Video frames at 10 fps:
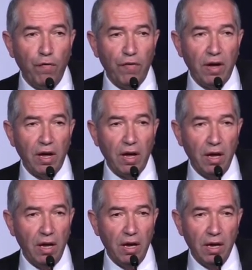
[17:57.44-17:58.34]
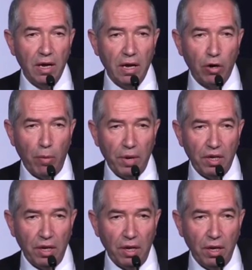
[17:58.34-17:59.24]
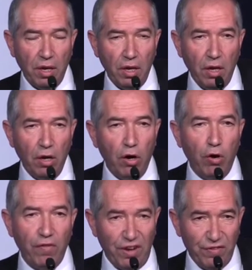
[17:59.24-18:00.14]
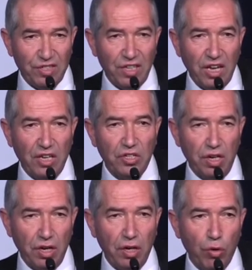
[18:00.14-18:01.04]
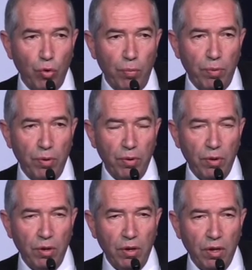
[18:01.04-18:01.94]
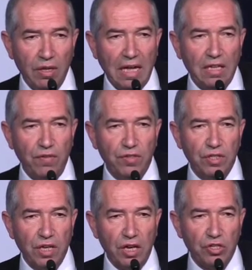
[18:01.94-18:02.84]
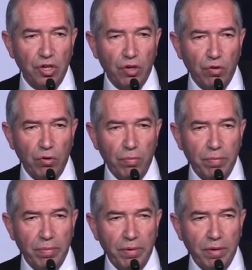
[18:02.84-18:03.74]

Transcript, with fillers: of a committee of investigation group. That investigation group